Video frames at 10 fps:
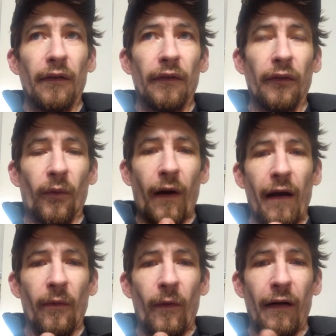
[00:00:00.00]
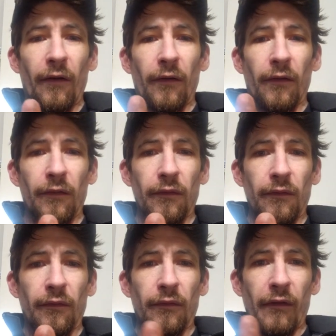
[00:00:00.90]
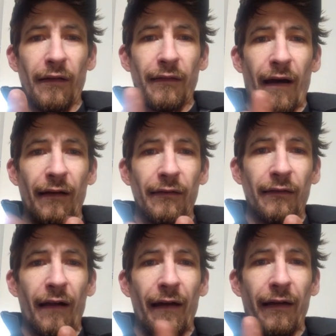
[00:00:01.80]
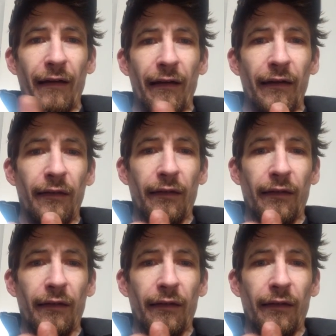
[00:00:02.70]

the right wheel has got slack in it,